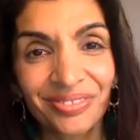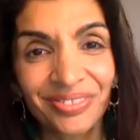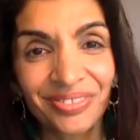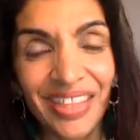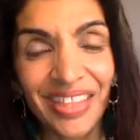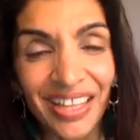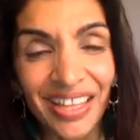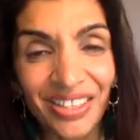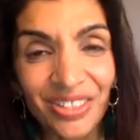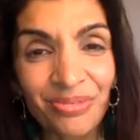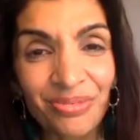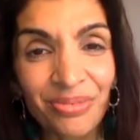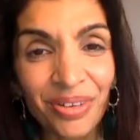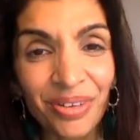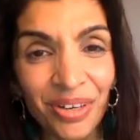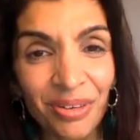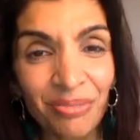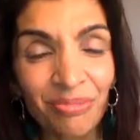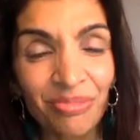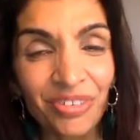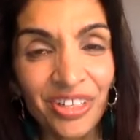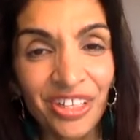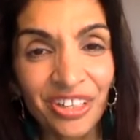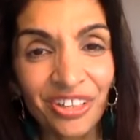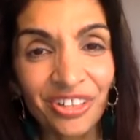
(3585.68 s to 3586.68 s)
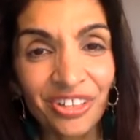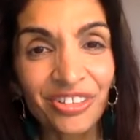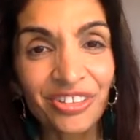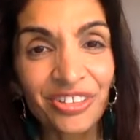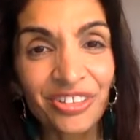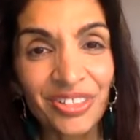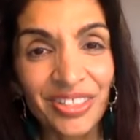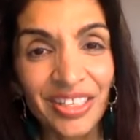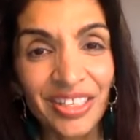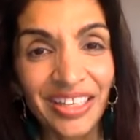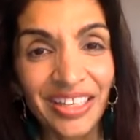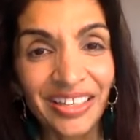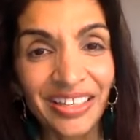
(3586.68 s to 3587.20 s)
That's what I'm
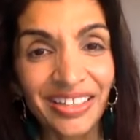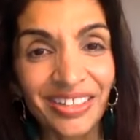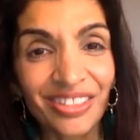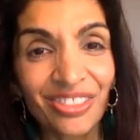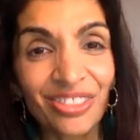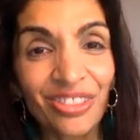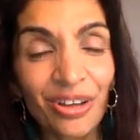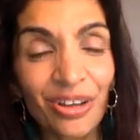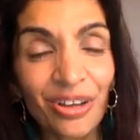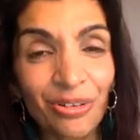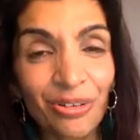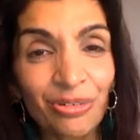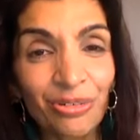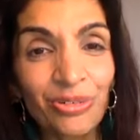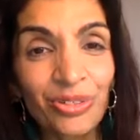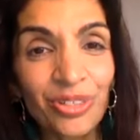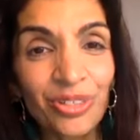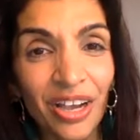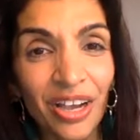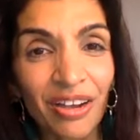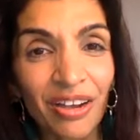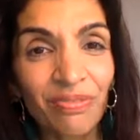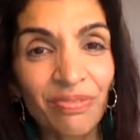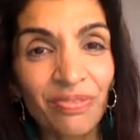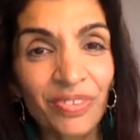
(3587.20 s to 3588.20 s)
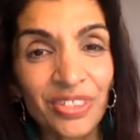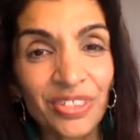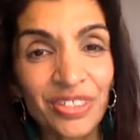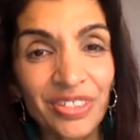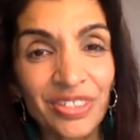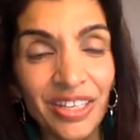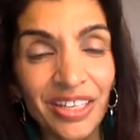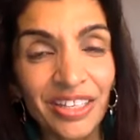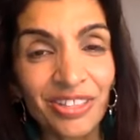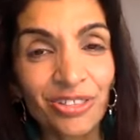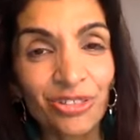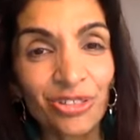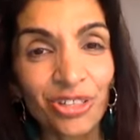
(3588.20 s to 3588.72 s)
rehearsing, those
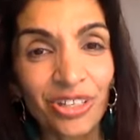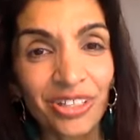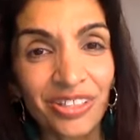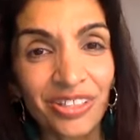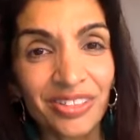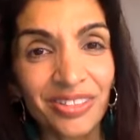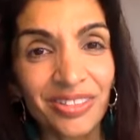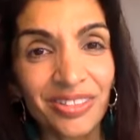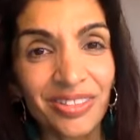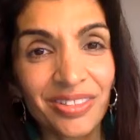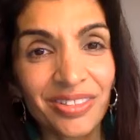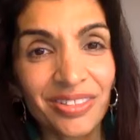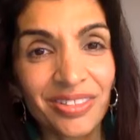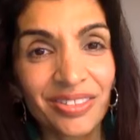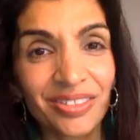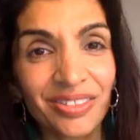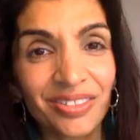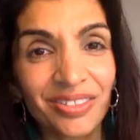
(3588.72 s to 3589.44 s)
conversations.